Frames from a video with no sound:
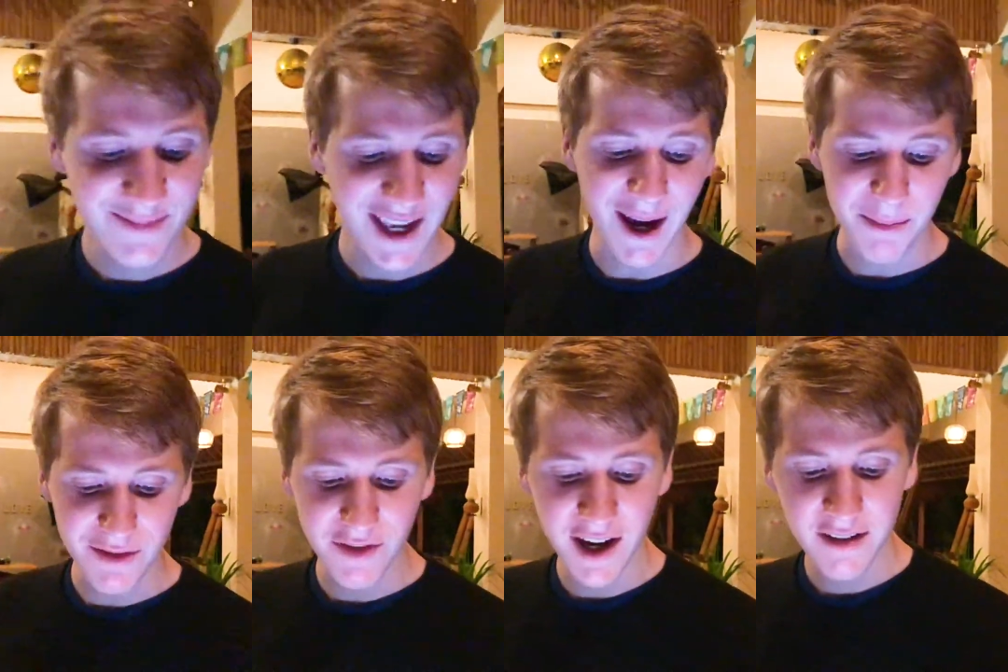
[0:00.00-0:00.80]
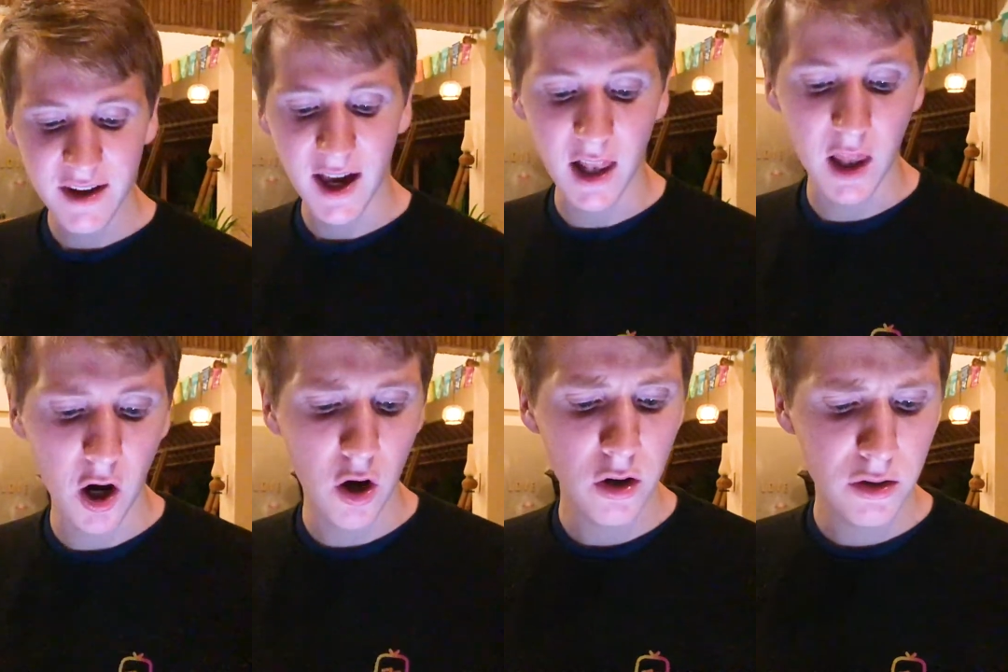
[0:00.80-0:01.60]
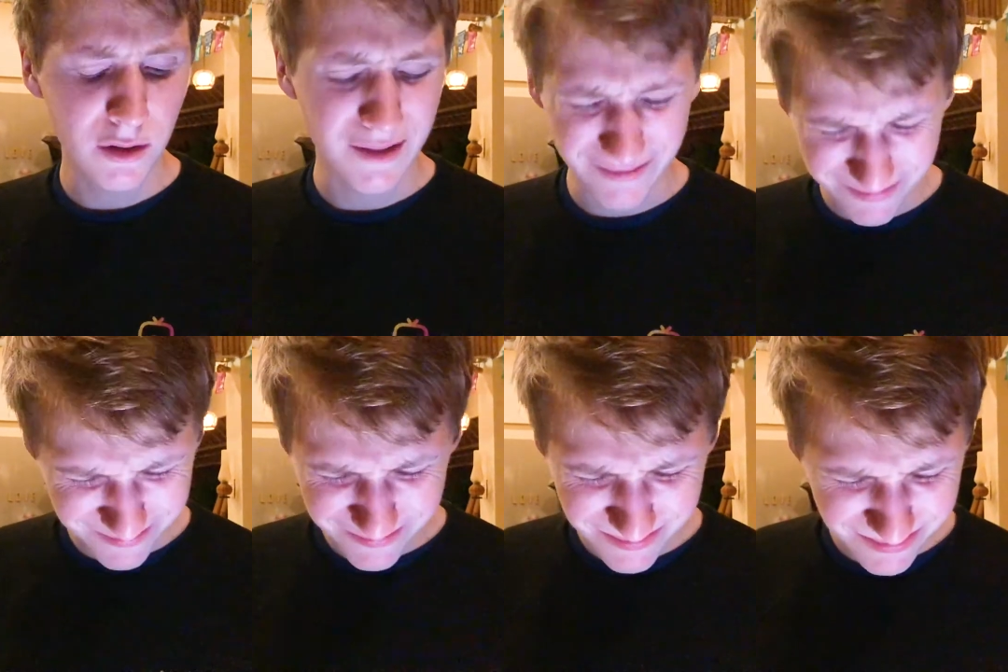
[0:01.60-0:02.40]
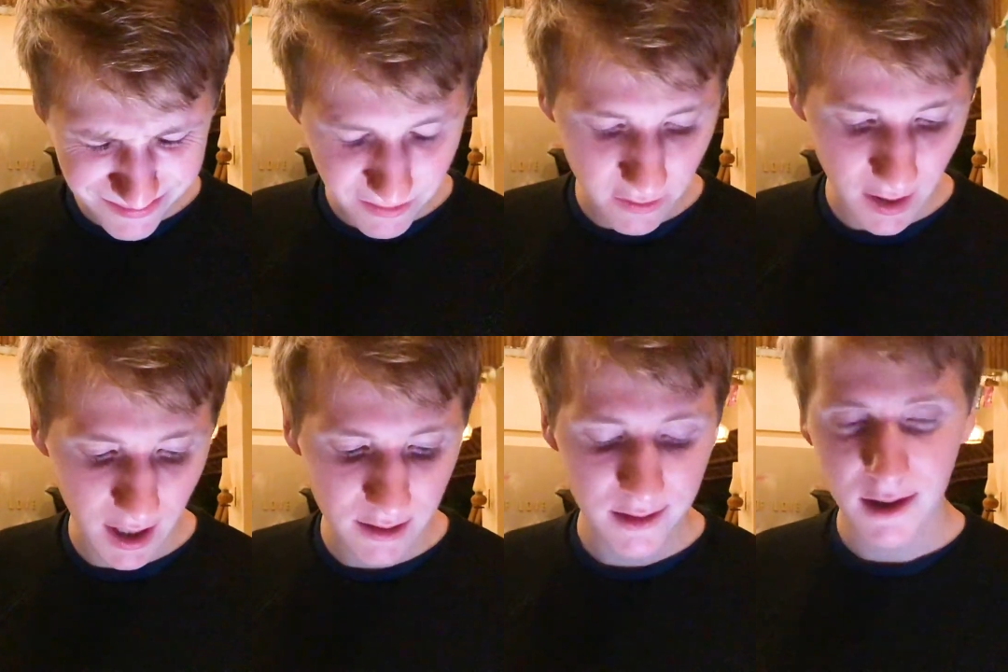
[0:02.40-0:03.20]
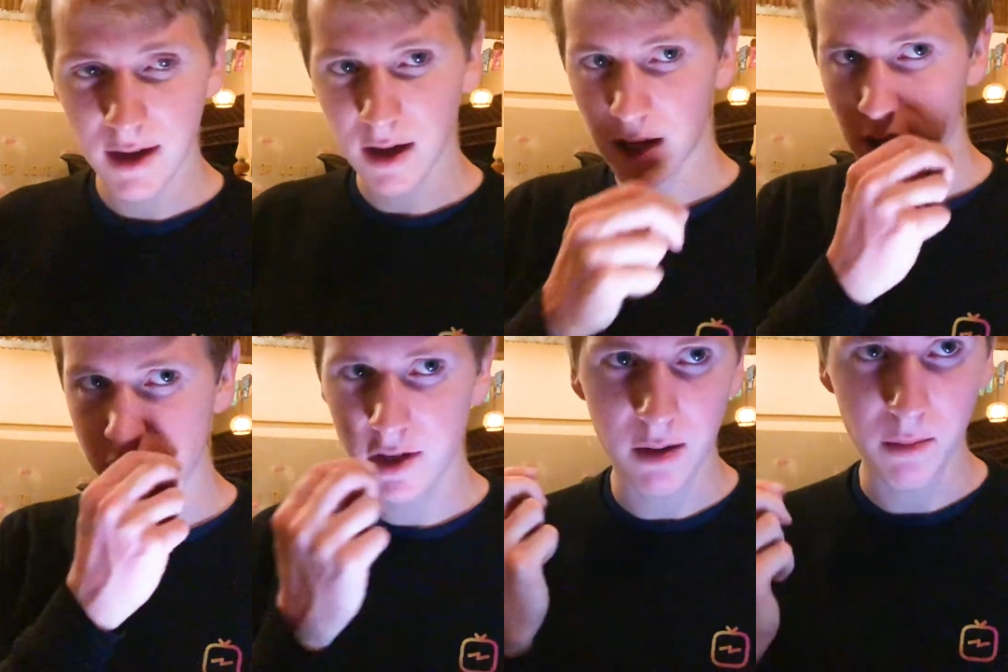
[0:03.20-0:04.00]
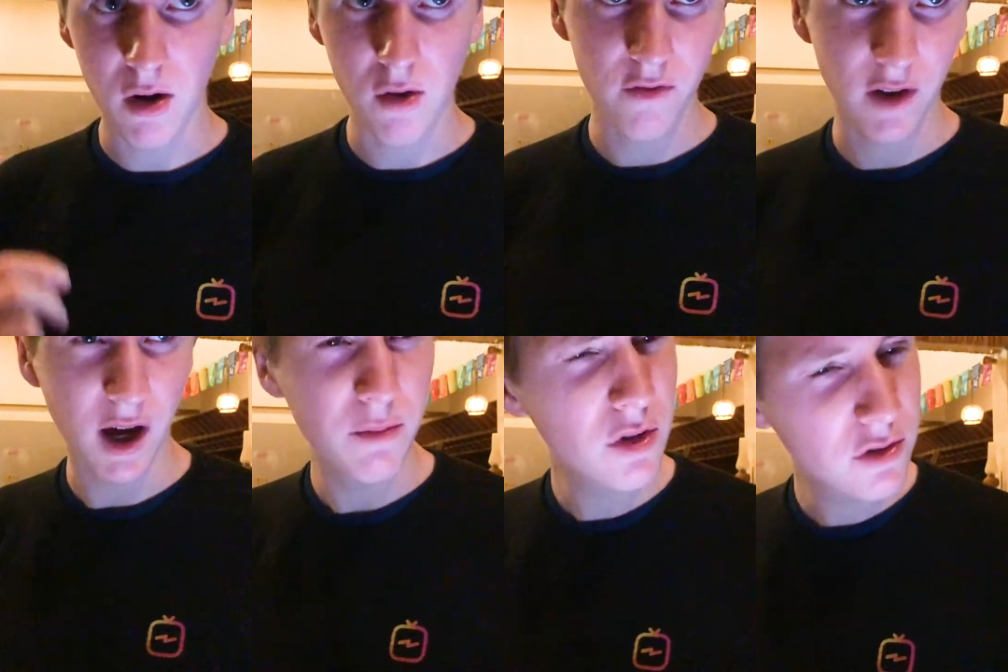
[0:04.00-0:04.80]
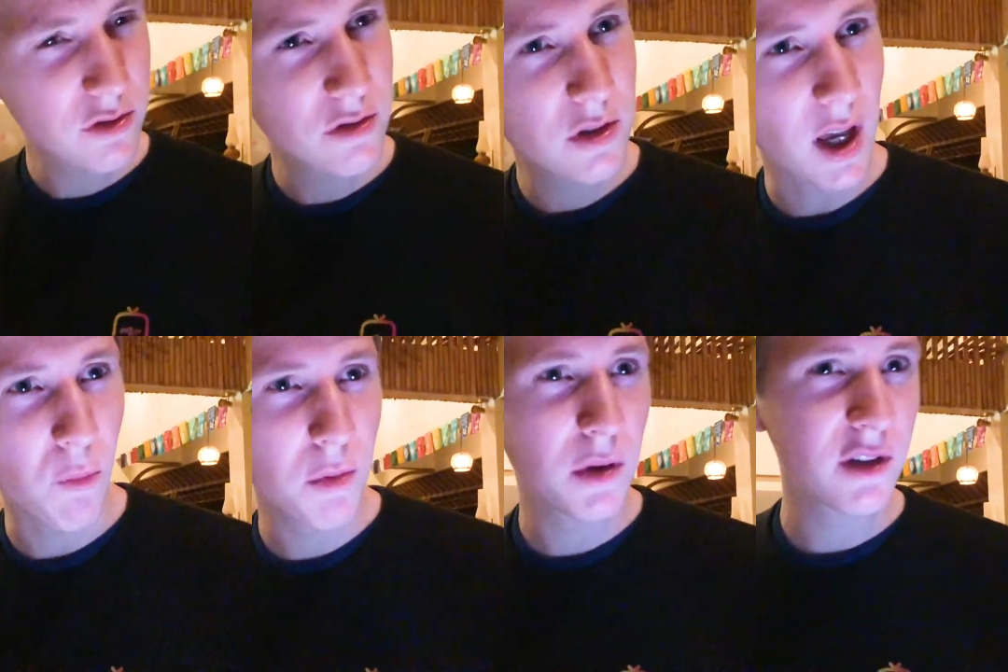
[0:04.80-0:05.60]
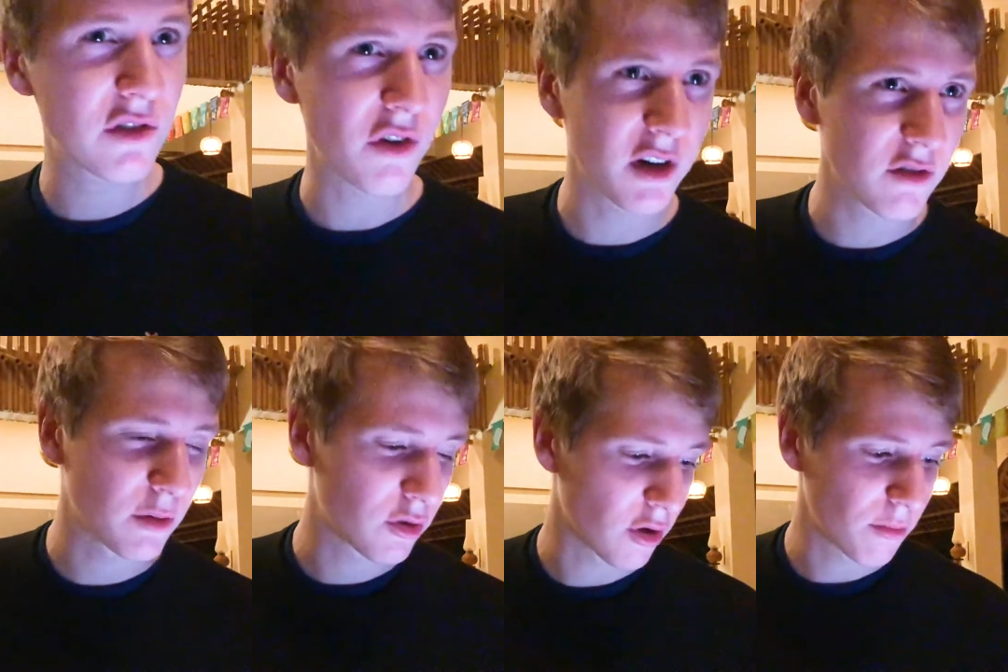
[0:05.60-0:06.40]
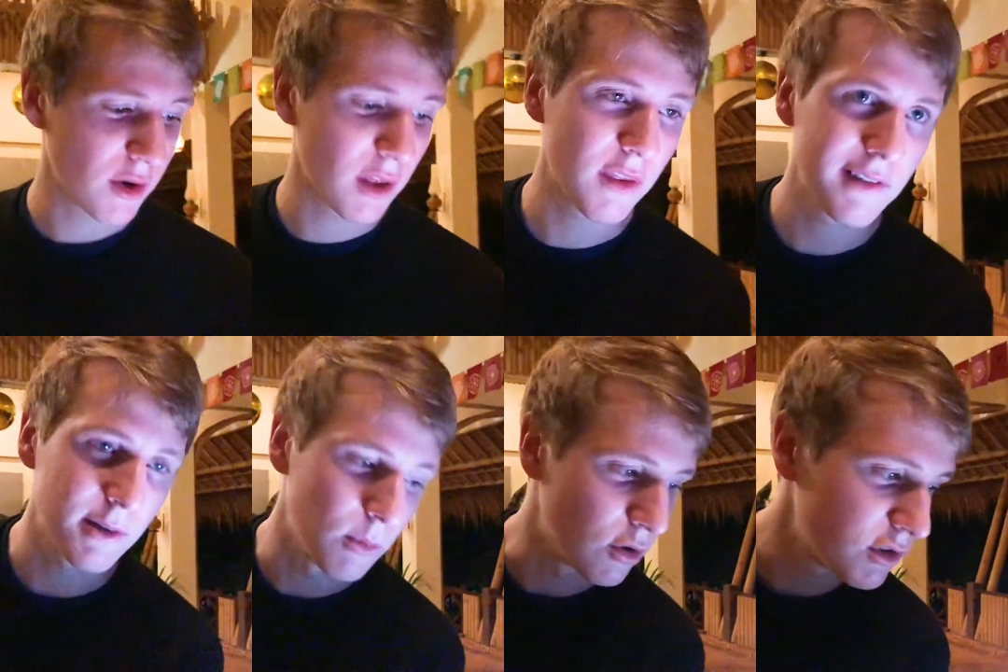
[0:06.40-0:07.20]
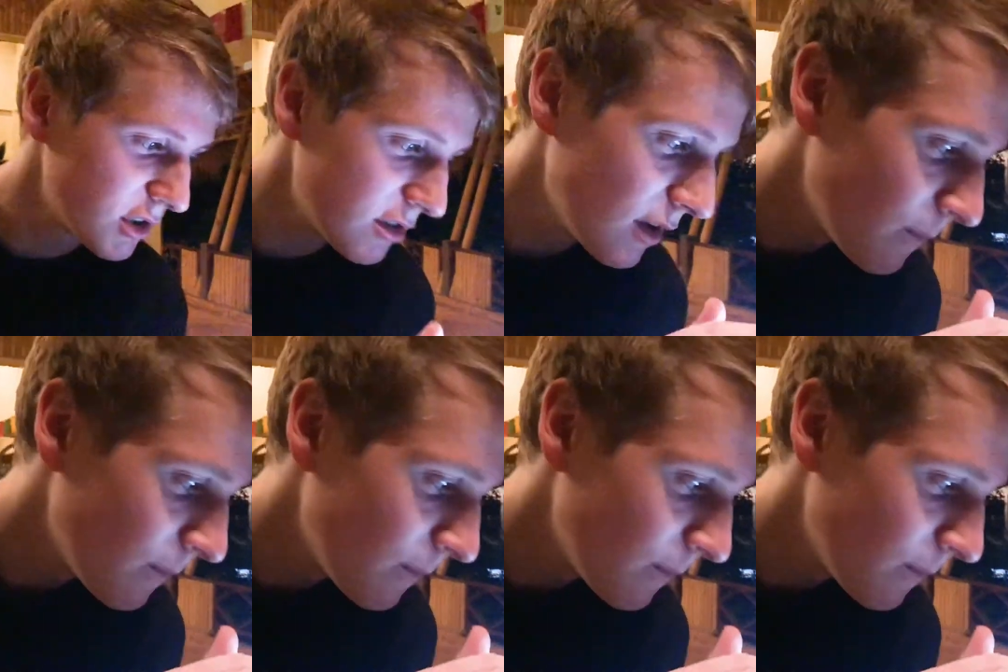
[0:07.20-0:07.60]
happy face, hello, mmm face, and shut mouth face. I'm not. Can we please try to interpret these emojis?